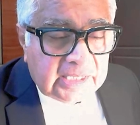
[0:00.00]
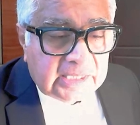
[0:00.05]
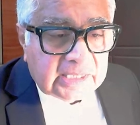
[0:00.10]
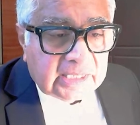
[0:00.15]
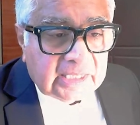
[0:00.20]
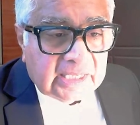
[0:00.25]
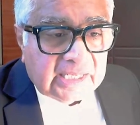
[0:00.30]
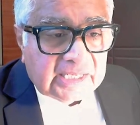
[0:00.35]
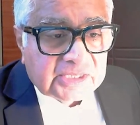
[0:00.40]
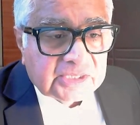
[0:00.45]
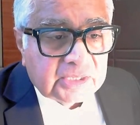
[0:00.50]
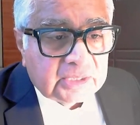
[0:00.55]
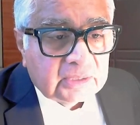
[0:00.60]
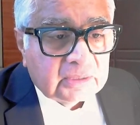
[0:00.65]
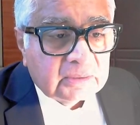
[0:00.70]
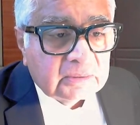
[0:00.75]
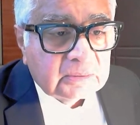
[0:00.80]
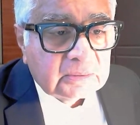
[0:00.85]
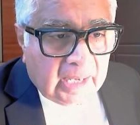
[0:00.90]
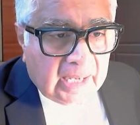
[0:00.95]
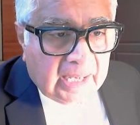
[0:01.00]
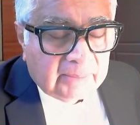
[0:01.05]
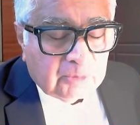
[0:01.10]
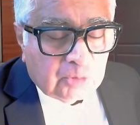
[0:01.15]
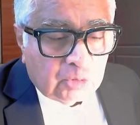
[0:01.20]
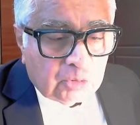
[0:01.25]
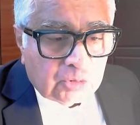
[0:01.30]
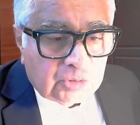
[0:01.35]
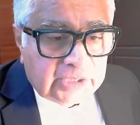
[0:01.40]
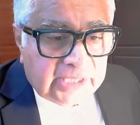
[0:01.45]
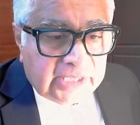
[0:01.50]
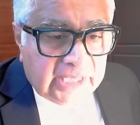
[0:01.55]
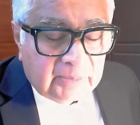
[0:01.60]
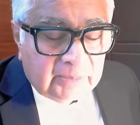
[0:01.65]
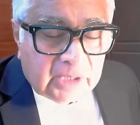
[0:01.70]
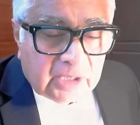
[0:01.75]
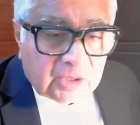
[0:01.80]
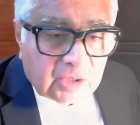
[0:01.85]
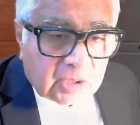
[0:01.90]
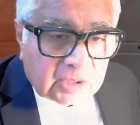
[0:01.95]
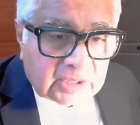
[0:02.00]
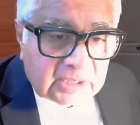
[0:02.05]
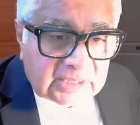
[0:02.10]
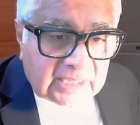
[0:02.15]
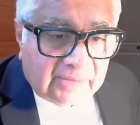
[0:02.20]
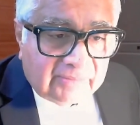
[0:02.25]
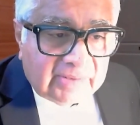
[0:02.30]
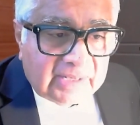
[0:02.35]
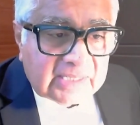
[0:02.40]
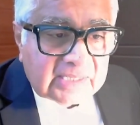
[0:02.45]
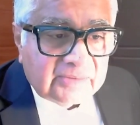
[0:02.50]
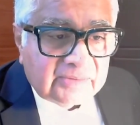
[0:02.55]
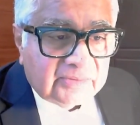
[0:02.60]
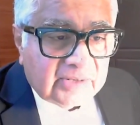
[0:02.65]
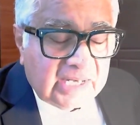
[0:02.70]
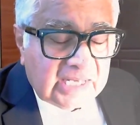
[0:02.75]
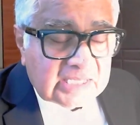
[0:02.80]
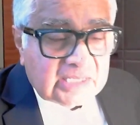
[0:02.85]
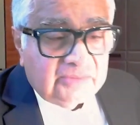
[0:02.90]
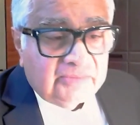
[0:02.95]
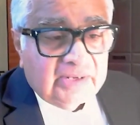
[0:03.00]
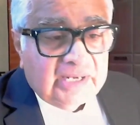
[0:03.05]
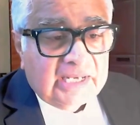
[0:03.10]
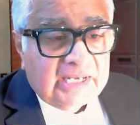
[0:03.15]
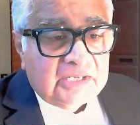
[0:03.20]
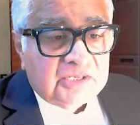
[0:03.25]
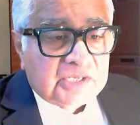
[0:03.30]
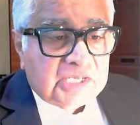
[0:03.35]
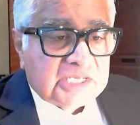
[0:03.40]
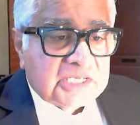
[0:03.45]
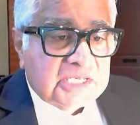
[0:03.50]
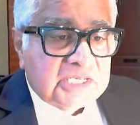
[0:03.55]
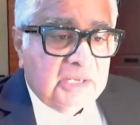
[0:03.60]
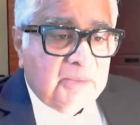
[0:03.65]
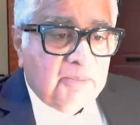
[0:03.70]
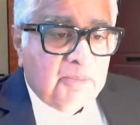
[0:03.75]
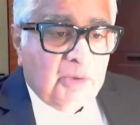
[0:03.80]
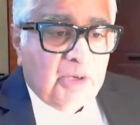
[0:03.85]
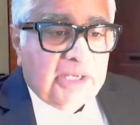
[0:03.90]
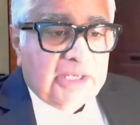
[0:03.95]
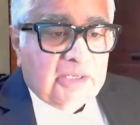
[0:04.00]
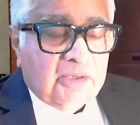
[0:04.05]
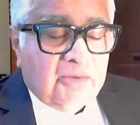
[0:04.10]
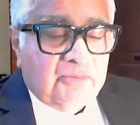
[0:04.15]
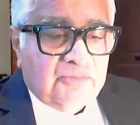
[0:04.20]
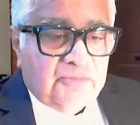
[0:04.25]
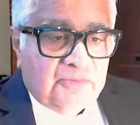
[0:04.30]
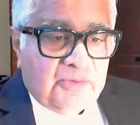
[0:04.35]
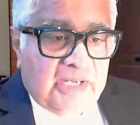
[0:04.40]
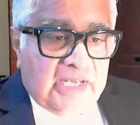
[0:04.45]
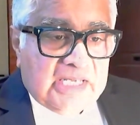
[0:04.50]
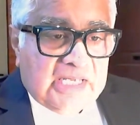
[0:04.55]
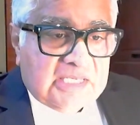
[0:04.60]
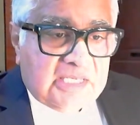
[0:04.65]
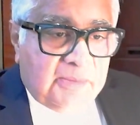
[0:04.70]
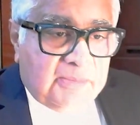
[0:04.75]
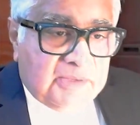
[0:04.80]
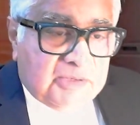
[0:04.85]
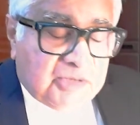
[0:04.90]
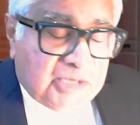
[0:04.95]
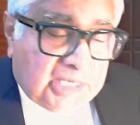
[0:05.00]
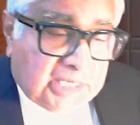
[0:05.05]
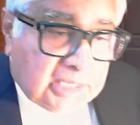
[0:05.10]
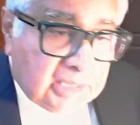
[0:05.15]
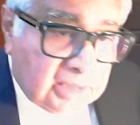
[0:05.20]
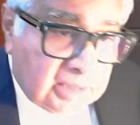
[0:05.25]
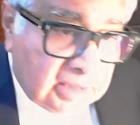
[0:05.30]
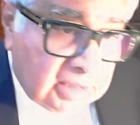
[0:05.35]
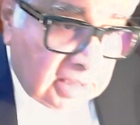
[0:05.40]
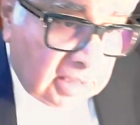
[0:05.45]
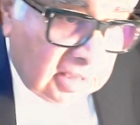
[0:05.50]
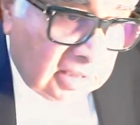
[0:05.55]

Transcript: integration. I'm going to deal, Marat, Dr. Dhawan has raised a very interesting point of asymmetric